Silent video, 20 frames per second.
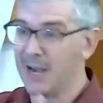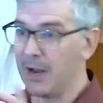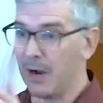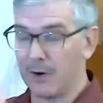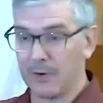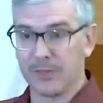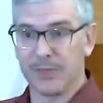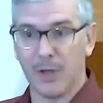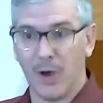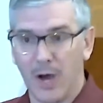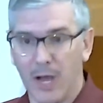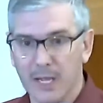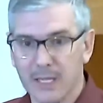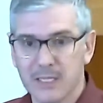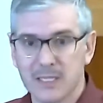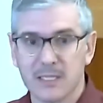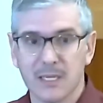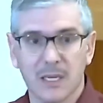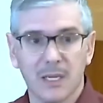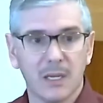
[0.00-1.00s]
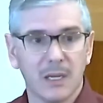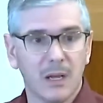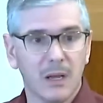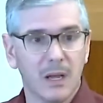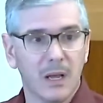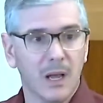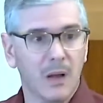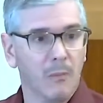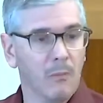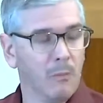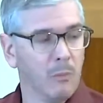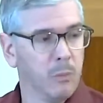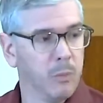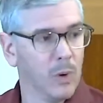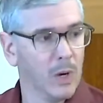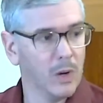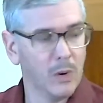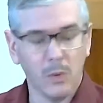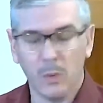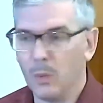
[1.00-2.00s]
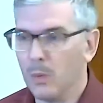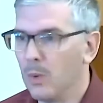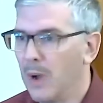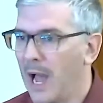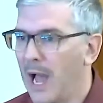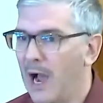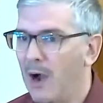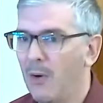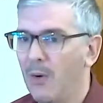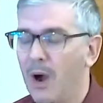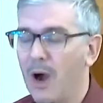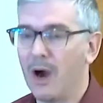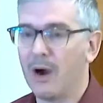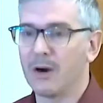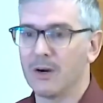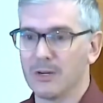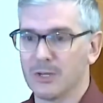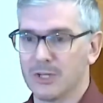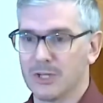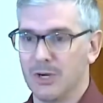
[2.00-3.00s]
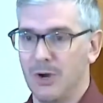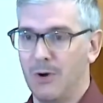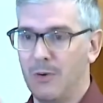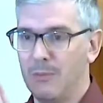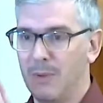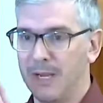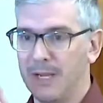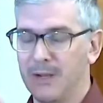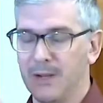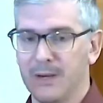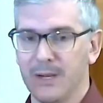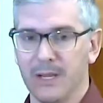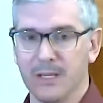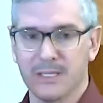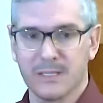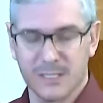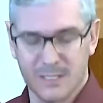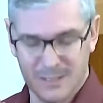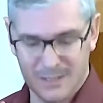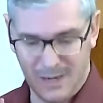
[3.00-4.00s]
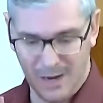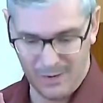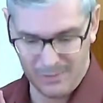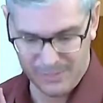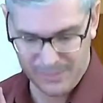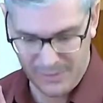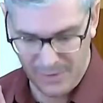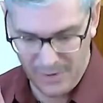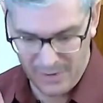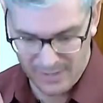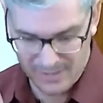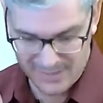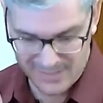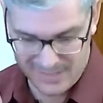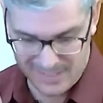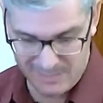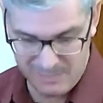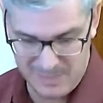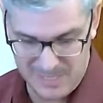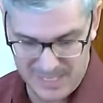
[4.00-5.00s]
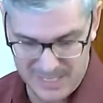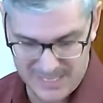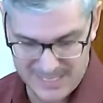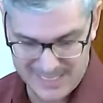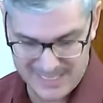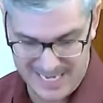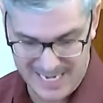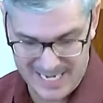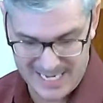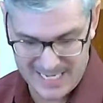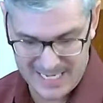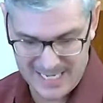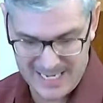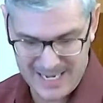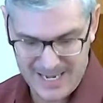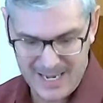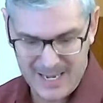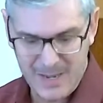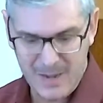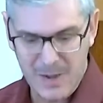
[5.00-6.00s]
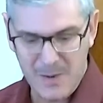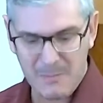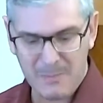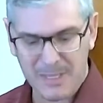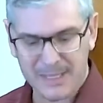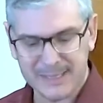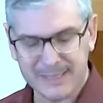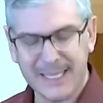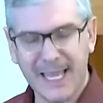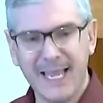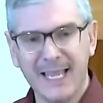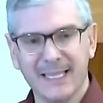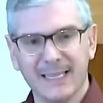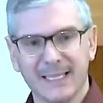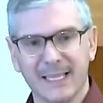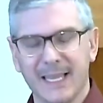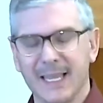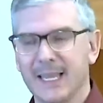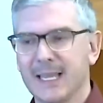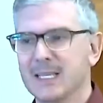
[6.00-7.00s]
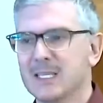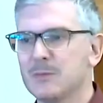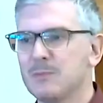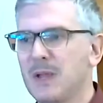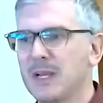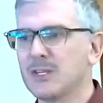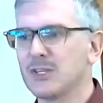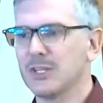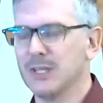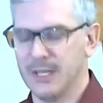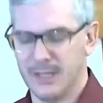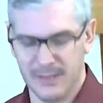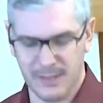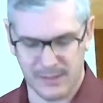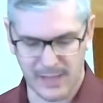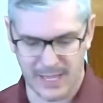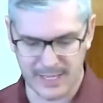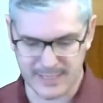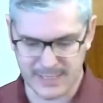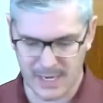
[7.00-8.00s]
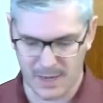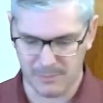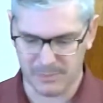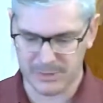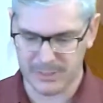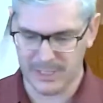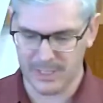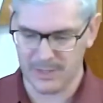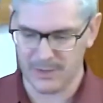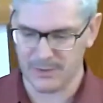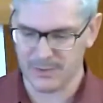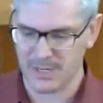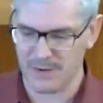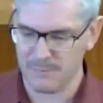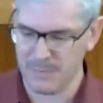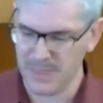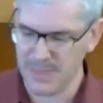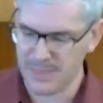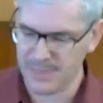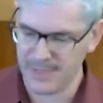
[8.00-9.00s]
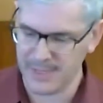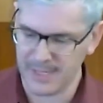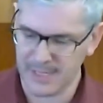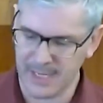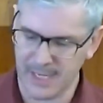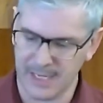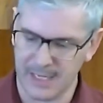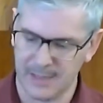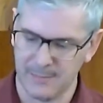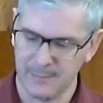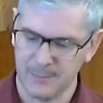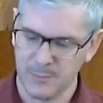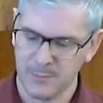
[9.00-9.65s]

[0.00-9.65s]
our thoughts. Whoa, how harsh. Oh my goodness, our thoughts can be sin. But lately, especially in the last couple of years, I've been thinking